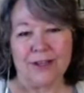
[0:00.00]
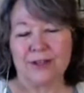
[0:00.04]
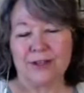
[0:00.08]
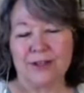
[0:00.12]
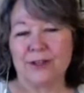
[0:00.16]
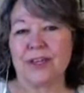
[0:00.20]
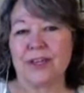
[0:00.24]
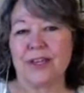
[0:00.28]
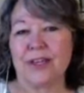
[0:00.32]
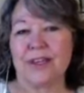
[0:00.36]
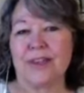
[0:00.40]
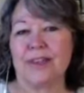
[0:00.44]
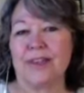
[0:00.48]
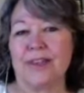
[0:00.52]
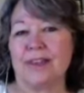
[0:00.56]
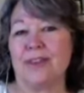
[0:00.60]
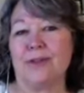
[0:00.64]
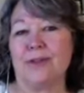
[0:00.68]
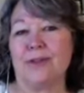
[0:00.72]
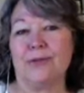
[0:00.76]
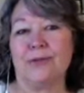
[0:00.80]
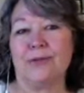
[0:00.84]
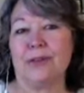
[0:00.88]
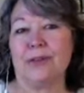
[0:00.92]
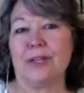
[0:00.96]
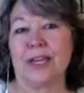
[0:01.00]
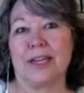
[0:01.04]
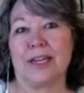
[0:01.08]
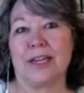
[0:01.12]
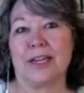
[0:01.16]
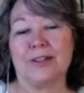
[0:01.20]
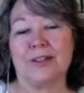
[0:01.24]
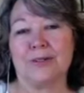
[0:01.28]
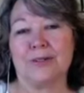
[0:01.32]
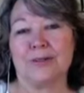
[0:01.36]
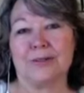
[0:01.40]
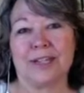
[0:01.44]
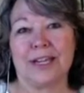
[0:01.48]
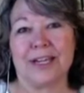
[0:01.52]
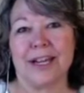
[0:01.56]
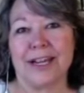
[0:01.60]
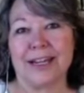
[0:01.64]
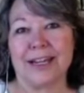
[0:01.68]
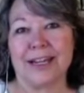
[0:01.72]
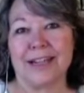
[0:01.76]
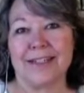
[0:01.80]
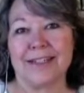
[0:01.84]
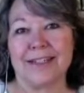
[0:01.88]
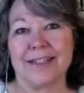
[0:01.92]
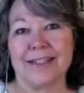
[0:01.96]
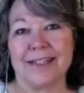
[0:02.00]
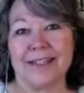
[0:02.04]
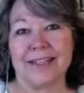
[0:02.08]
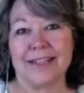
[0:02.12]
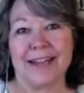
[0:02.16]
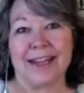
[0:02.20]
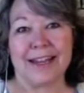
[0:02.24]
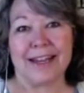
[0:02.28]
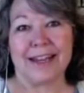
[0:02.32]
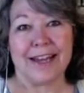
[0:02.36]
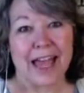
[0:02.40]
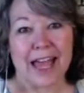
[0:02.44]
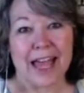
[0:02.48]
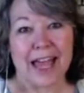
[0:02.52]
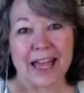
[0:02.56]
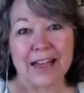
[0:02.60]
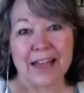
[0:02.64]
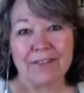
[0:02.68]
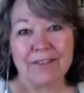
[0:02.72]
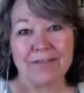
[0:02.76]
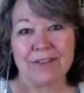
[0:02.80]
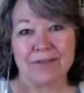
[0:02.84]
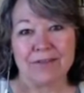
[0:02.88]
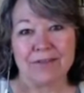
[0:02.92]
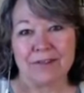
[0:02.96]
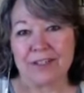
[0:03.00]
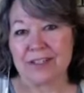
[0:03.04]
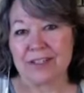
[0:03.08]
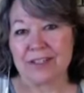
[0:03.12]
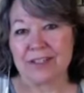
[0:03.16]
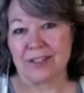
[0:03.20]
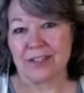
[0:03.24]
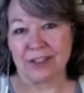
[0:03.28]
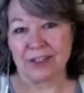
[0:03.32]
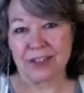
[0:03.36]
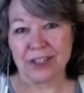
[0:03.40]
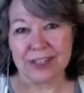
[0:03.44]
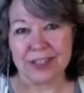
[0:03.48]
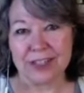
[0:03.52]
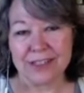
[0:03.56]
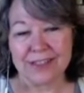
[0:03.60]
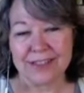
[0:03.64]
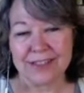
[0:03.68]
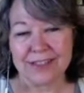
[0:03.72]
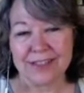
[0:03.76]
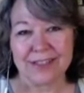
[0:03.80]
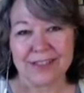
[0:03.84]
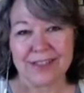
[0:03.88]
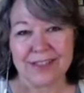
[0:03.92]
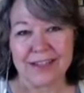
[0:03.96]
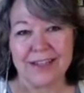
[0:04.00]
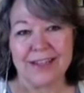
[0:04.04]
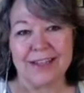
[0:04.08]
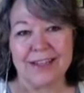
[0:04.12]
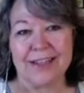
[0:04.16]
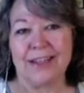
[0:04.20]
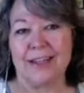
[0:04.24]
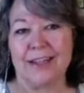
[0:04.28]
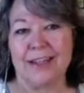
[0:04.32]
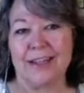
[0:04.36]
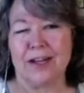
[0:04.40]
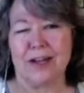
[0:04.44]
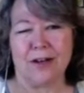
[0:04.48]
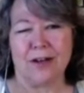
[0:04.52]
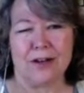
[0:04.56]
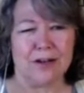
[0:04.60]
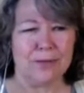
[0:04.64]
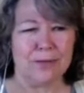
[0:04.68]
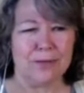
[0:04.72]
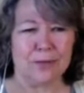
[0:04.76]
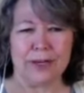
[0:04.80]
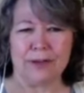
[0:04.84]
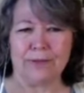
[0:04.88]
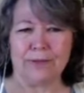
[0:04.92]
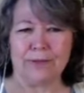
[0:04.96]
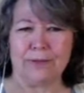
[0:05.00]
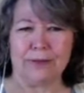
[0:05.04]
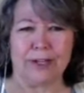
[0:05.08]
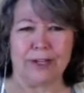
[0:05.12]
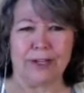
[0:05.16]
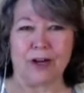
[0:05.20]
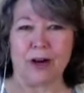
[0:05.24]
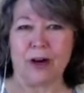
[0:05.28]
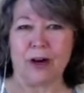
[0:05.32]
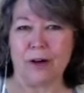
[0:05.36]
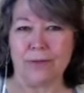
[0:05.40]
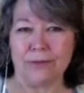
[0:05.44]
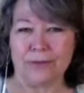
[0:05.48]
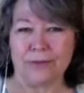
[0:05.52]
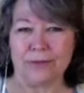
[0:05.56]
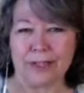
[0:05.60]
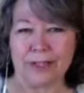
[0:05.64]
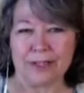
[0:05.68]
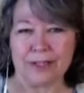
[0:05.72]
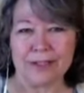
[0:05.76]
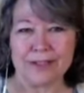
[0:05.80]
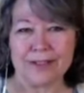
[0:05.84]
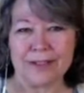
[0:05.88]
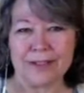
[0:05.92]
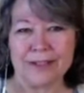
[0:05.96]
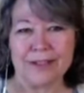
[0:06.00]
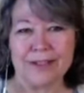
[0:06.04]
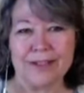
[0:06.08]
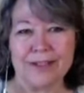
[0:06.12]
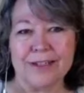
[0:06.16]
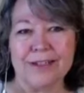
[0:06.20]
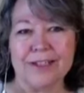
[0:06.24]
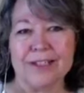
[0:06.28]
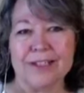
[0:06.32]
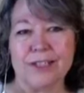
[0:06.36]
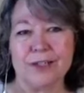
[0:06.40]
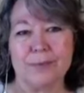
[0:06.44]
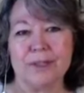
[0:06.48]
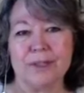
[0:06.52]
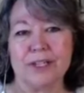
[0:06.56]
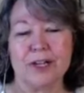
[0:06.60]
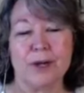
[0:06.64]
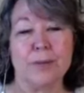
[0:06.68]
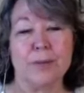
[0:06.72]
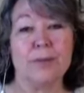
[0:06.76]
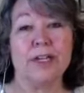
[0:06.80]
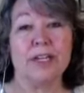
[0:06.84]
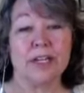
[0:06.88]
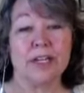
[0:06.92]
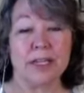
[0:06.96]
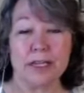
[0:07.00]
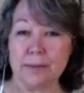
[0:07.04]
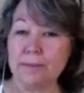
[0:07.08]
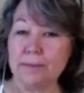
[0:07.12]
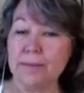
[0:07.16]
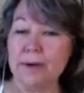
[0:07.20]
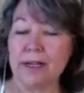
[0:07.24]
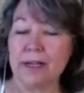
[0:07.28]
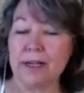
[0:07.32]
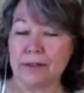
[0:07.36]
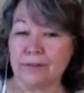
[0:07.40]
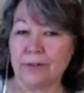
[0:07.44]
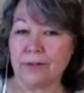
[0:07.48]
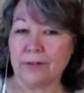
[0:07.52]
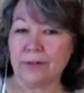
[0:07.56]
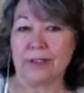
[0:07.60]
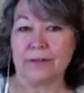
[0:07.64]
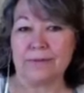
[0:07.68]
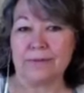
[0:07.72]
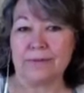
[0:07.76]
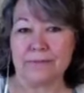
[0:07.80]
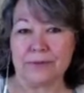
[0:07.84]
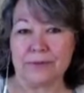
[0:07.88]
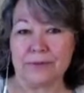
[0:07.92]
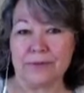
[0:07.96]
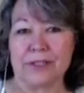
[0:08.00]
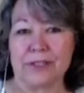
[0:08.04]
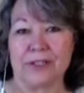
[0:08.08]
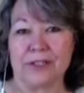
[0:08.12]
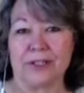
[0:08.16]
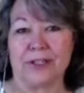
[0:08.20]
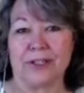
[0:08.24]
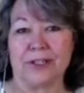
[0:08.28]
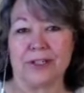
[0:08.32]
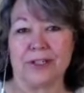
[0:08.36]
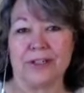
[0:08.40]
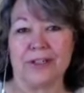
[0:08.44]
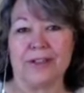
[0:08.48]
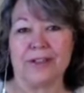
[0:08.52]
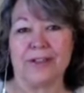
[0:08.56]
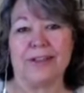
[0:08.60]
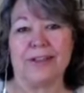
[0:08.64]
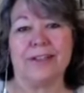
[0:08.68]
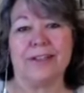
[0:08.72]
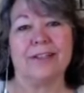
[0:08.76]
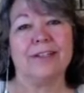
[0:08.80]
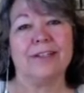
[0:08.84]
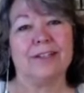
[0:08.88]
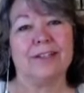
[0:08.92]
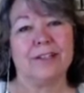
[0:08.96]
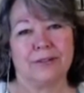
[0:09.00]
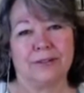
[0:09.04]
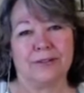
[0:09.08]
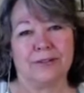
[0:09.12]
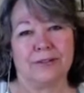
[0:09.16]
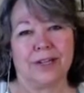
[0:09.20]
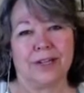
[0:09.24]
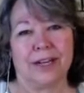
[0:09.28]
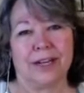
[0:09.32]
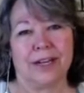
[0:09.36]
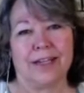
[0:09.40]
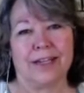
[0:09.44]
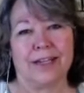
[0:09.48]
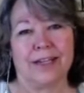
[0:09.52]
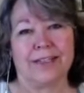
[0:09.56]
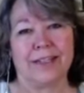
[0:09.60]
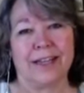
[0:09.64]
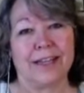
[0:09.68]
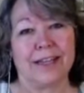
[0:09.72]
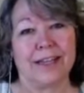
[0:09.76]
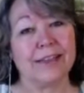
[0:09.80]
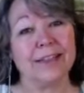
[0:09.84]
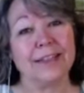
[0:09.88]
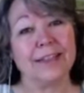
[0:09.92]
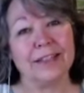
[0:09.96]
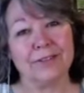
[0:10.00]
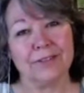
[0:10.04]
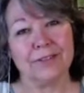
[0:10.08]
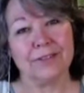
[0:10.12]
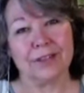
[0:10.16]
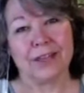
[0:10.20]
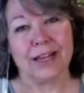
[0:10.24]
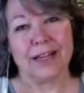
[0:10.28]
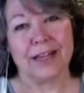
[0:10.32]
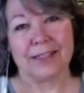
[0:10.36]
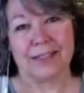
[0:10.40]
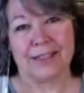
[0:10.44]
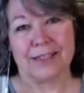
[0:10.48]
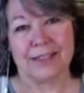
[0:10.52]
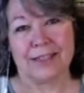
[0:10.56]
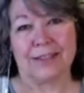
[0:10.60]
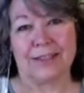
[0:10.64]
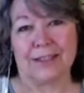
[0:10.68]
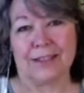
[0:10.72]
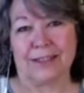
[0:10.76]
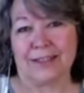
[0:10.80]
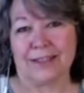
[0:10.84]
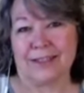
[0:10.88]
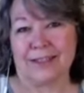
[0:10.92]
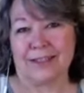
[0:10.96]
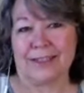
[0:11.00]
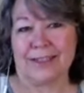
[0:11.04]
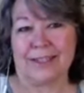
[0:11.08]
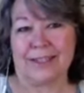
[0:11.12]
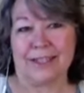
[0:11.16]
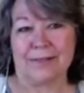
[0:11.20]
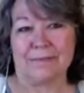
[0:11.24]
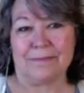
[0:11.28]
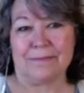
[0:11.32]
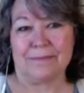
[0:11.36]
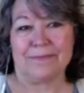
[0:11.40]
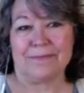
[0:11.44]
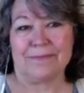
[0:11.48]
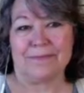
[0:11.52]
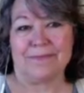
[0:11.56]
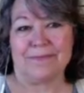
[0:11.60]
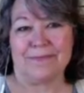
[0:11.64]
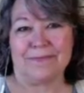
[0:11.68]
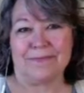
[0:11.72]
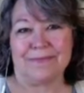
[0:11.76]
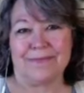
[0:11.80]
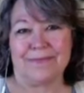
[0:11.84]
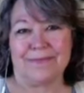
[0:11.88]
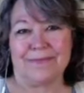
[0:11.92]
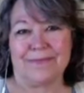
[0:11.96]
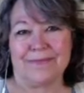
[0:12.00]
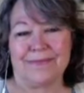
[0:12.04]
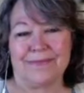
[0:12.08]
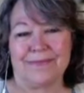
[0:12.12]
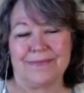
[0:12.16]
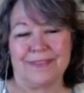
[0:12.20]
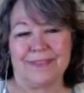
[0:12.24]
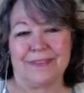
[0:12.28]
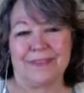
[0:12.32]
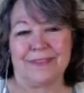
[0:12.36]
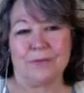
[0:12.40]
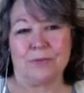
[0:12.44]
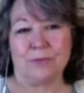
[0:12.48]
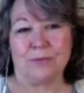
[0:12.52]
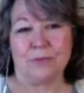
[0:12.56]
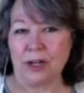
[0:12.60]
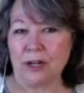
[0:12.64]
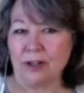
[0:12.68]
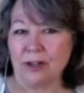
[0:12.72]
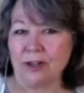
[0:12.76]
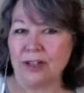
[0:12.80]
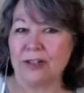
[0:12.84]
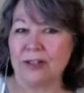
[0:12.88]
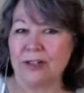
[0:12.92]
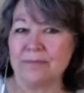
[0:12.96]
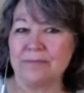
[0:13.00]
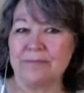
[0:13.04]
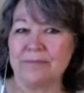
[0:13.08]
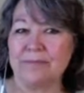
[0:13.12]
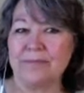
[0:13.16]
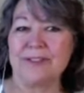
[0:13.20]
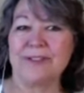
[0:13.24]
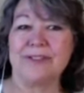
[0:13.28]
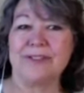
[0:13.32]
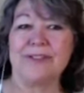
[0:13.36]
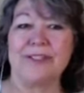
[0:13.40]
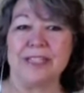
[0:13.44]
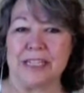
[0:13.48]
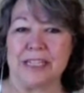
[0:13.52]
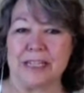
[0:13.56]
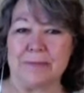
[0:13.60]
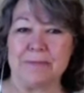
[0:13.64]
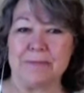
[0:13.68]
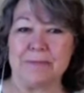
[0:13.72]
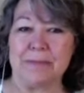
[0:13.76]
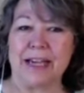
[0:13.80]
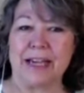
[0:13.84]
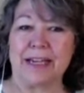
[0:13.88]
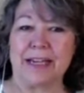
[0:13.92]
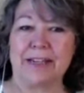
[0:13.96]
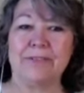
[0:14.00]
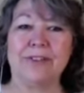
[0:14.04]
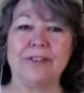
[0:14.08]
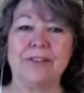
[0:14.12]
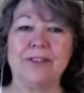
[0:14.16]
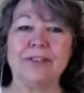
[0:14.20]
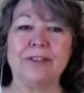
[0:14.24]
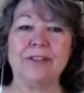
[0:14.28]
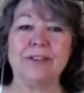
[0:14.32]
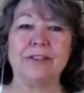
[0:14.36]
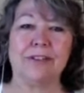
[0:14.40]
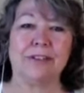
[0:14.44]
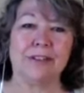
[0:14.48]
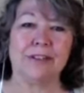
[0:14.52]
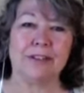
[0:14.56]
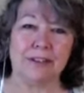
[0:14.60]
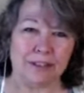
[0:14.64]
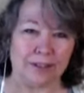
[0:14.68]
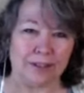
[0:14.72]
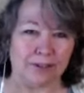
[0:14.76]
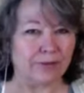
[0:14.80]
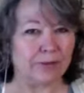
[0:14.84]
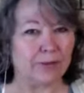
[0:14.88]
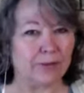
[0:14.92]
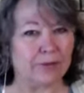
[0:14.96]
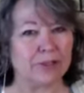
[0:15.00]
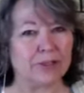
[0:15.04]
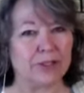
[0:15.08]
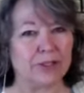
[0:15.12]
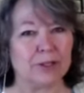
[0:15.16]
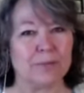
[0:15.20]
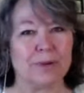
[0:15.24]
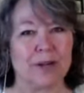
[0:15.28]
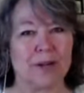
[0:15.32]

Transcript: so that you can create and have the resilience and unwavering confidence to become an impactful influencer to create and leave a lasting legacy. Welcome to the Impactful Influencer